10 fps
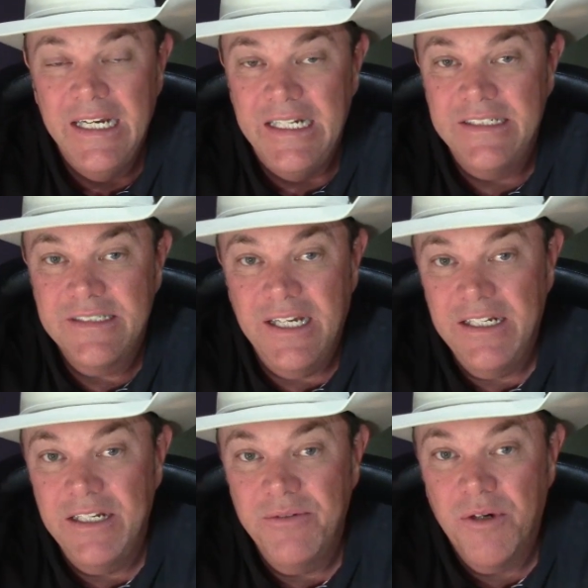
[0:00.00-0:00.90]
and
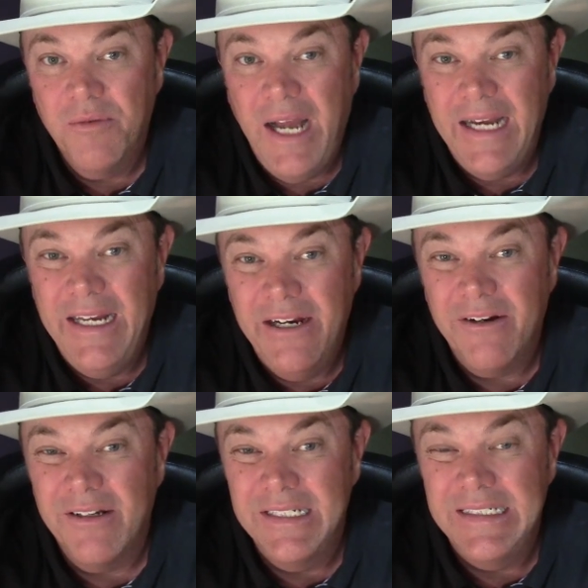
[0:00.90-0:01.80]
suddenly we're right
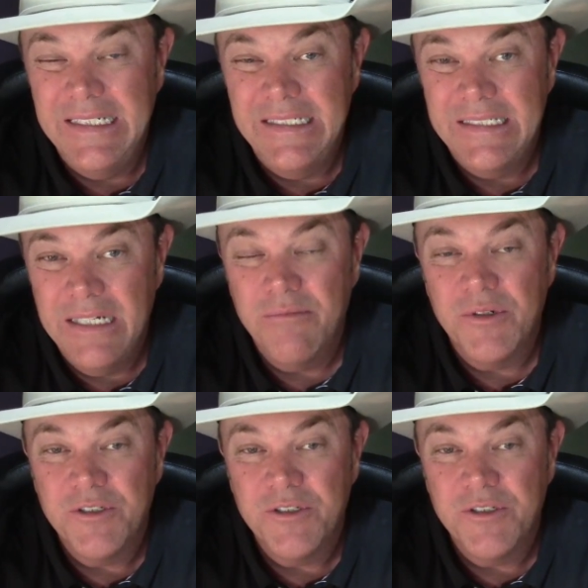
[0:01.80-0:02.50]
here on the December